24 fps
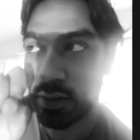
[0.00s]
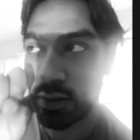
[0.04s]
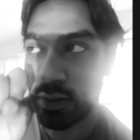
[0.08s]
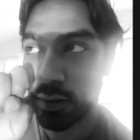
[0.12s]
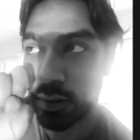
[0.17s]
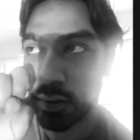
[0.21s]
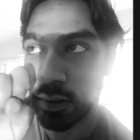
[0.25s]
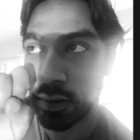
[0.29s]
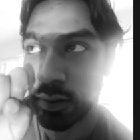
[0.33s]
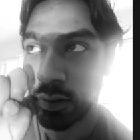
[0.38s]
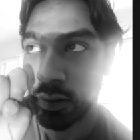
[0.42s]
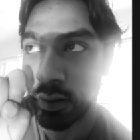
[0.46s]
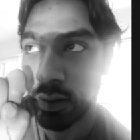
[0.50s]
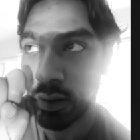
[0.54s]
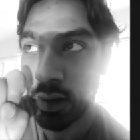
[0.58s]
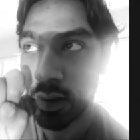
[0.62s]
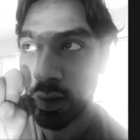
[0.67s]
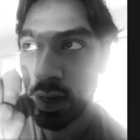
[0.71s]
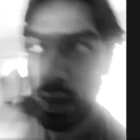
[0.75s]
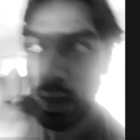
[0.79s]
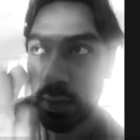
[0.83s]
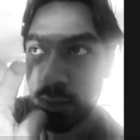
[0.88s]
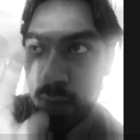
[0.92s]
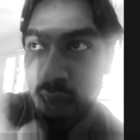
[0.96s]
to
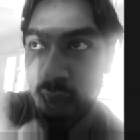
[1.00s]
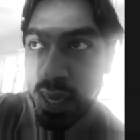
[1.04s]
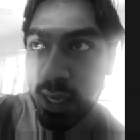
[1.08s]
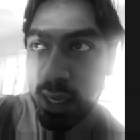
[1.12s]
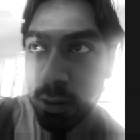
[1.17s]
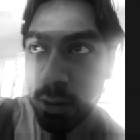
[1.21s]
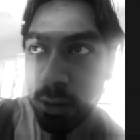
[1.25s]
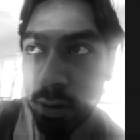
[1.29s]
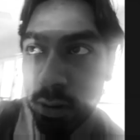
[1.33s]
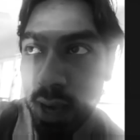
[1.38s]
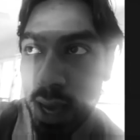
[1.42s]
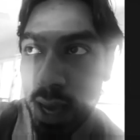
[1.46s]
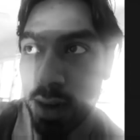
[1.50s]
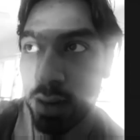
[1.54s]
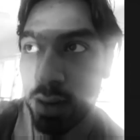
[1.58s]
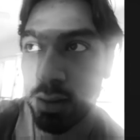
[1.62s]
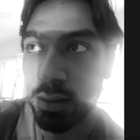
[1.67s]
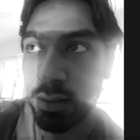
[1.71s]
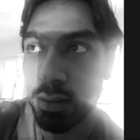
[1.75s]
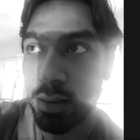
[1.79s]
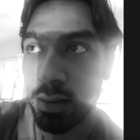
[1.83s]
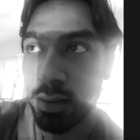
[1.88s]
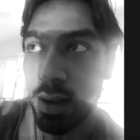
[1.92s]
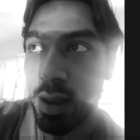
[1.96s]
make you look at it.
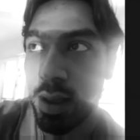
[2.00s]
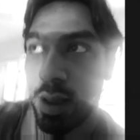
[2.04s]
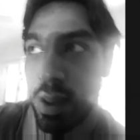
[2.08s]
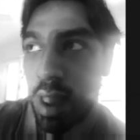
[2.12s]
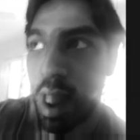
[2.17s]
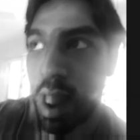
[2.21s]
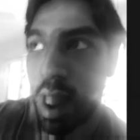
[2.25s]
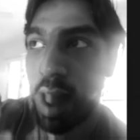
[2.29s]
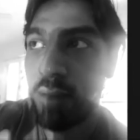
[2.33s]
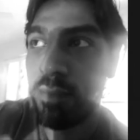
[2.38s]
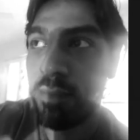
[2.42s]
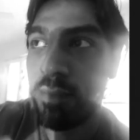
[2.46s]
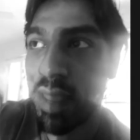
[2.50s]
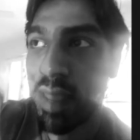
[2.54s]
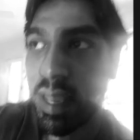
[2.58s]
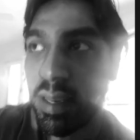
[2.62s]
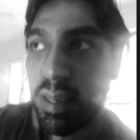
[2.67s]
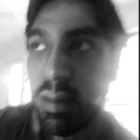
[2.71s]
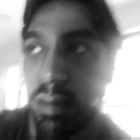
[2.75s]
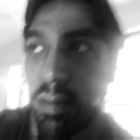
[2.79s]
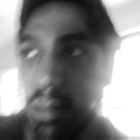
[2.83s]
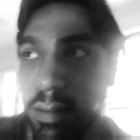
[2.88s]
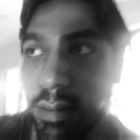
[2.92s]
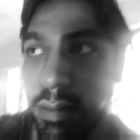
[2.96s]
I've
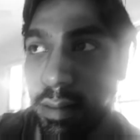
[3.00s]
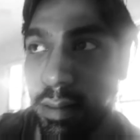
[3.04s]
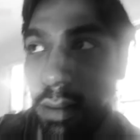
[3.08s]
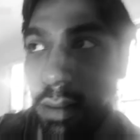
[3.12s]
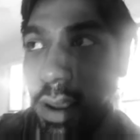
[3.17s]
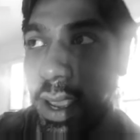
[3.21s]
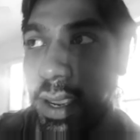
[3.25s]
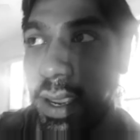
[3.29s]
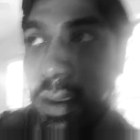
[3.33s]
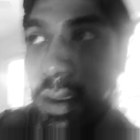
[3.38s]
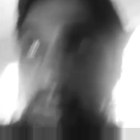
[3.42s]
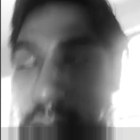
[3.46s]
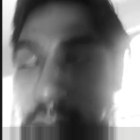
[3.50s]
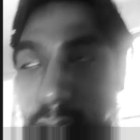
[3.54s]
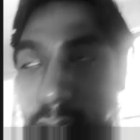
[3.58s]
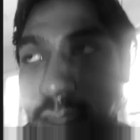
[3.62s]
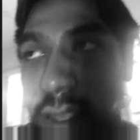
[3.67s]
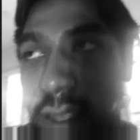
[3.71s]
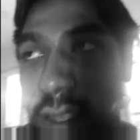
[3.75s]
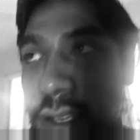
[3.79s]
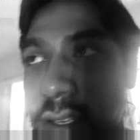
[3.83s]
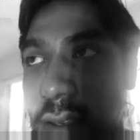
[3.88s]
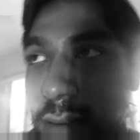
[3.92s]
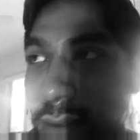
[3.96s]
been in
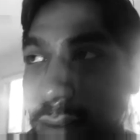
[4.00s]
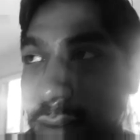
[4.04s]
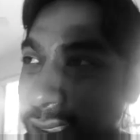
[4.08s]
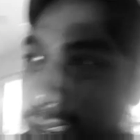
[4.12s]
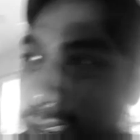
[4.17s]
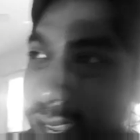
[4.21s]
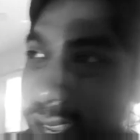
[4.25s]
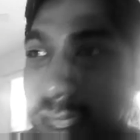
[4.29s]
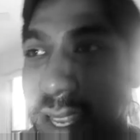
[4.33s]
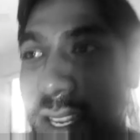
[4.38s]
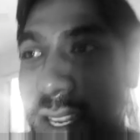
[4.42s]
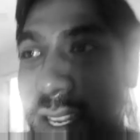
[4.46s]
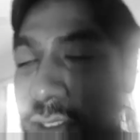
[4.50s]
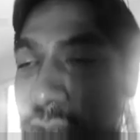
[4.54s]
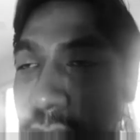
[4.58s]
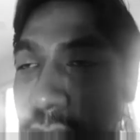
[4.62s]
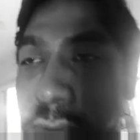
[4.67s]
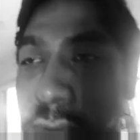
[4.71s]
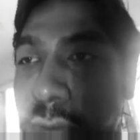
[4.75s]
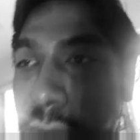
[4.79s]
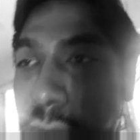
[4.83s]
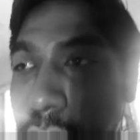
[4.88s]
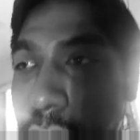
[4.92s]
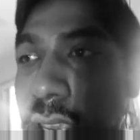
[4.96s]
the industry
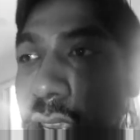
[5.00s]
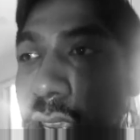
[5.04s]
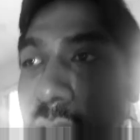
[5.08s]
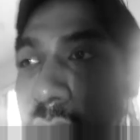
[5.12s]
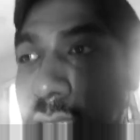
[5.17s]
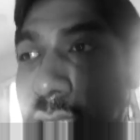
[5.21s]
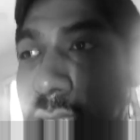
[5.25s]
for a few years,